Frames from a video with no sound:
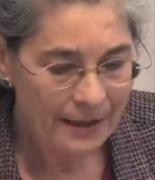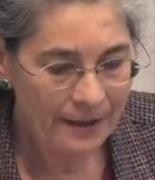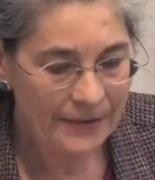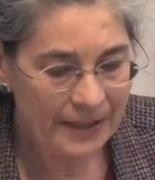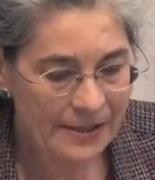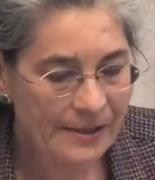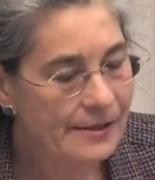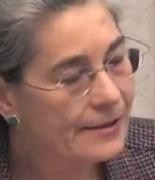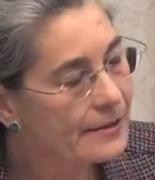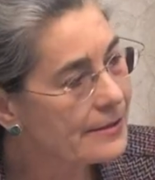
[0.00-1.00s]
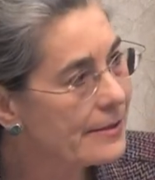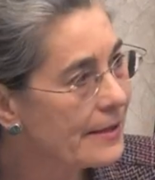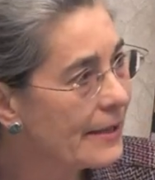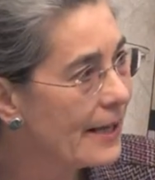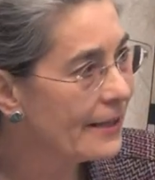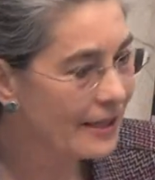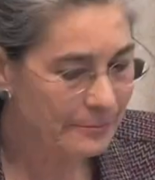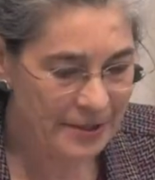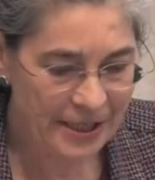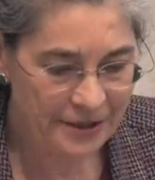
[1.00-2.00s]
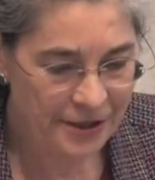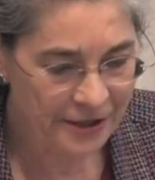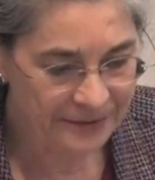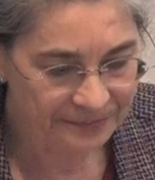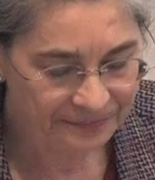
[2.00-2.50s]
of existence and adaptation.